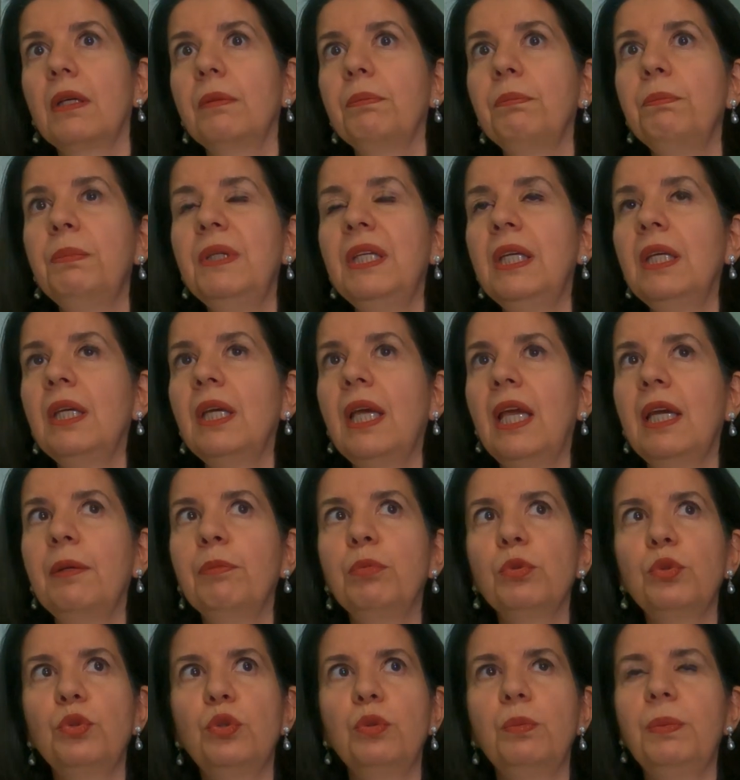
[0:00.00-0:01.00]
being
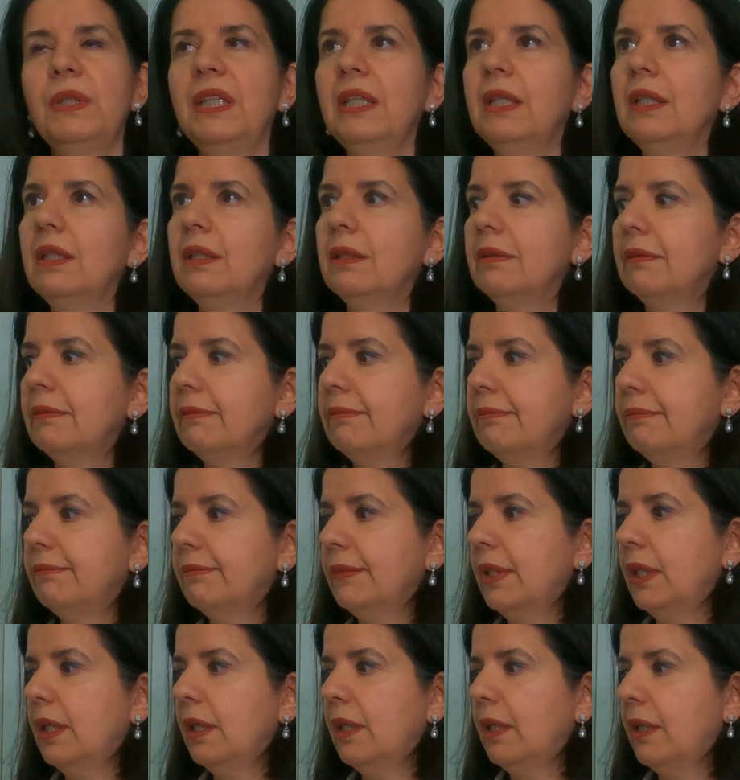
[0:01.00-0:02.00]
able to be
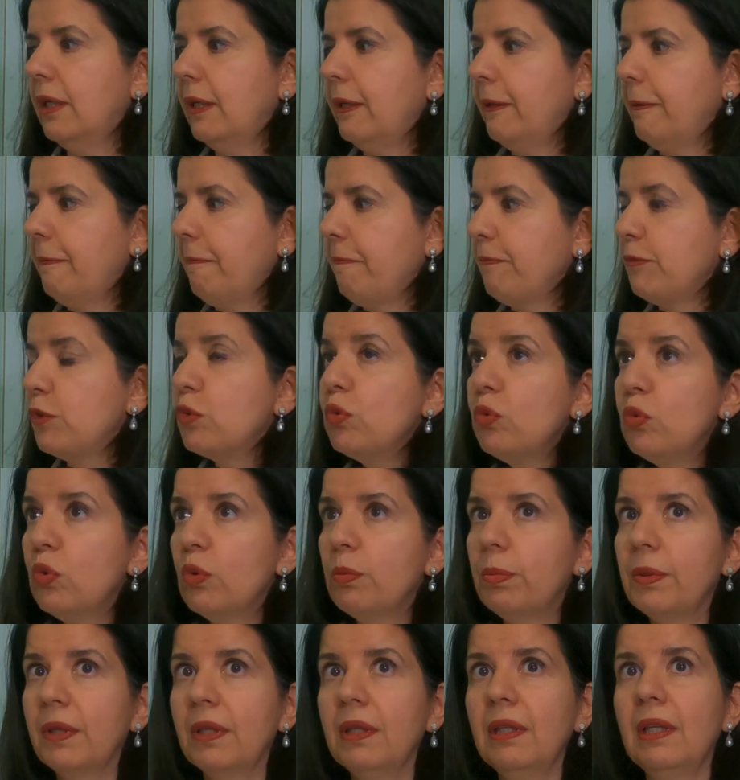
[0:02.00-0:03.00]

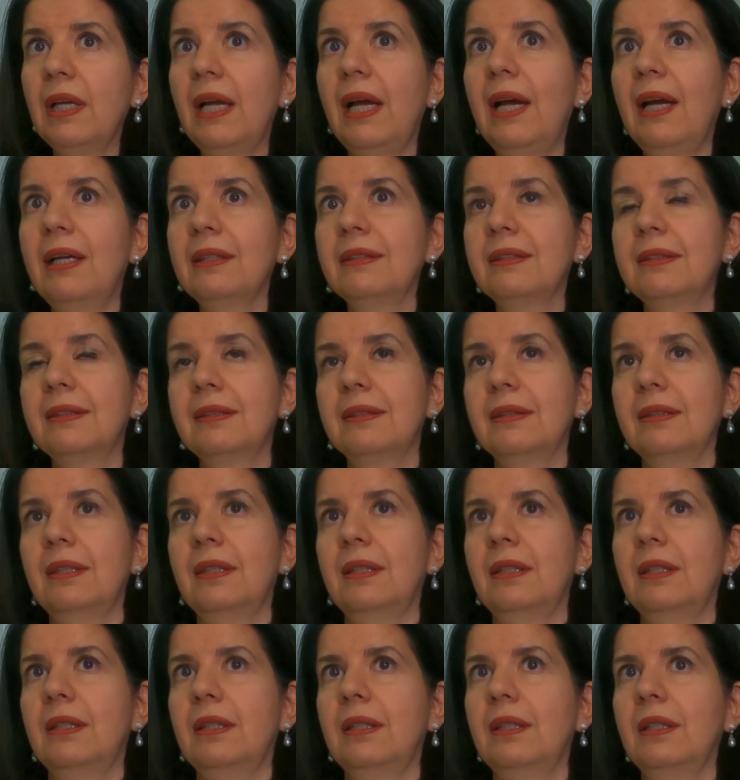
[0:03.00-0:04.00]
doable at
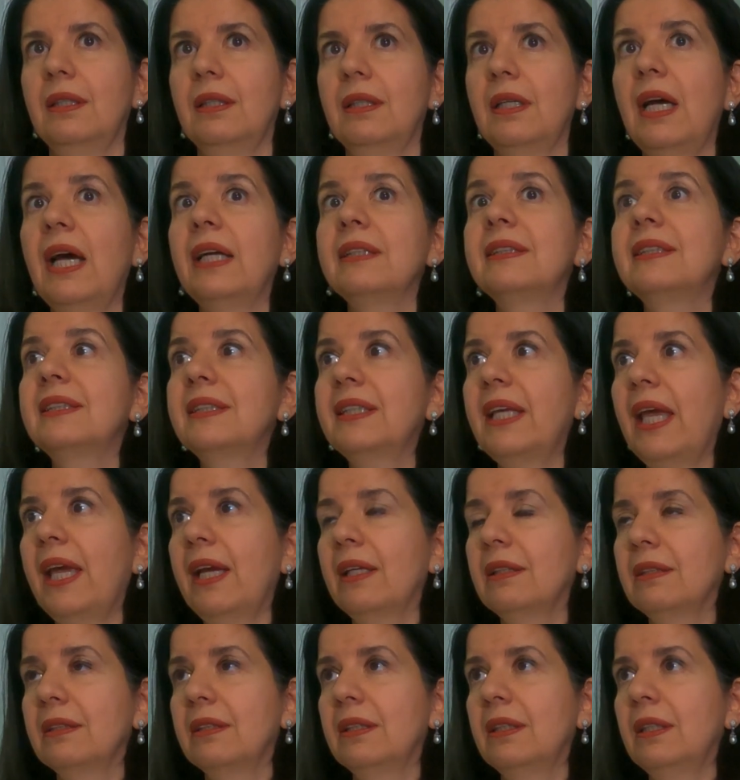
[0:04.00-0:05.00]

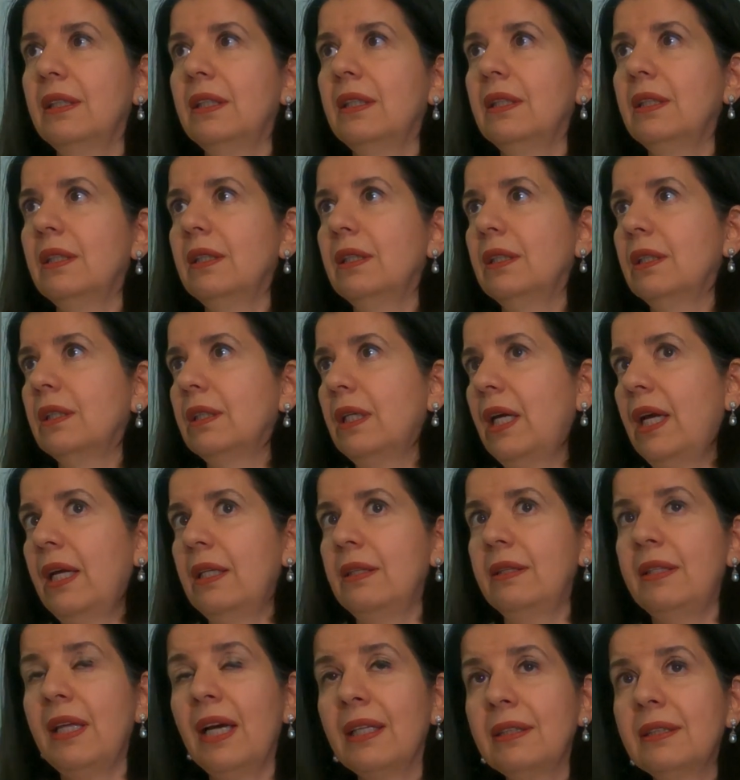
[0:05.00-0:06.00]
scale.
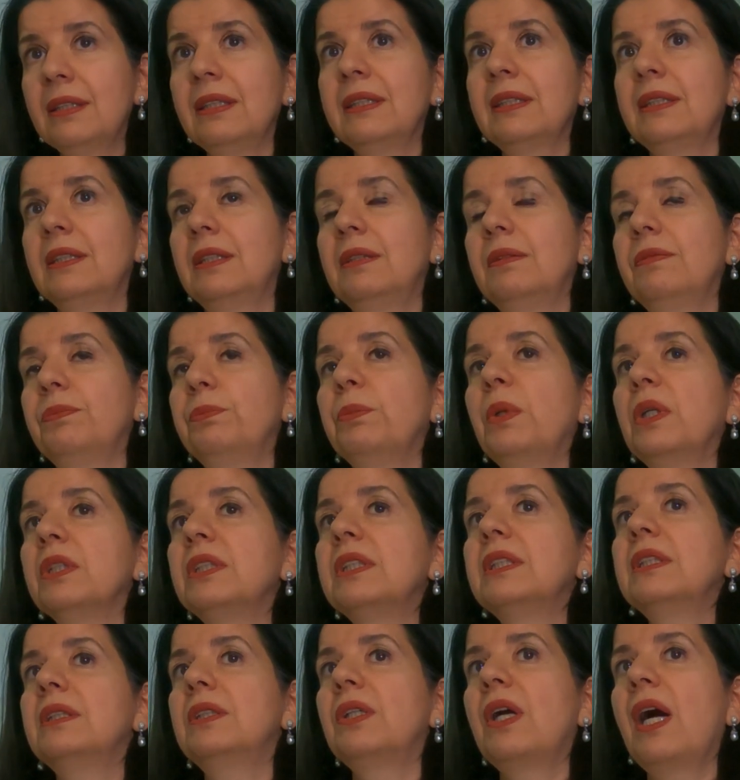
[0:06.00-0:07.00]
And that is
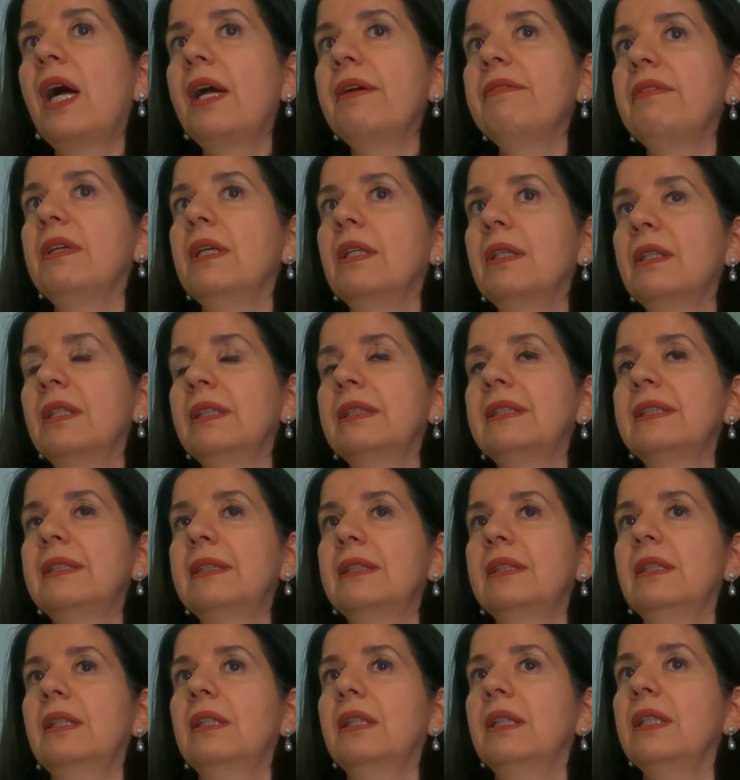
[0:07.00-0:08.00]
what's driving
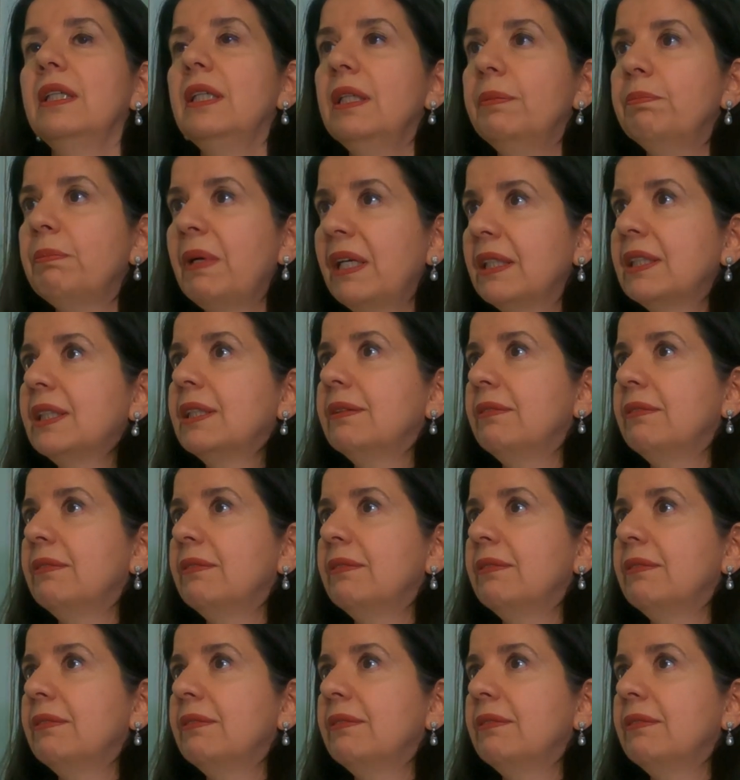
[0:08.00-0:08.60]
this massive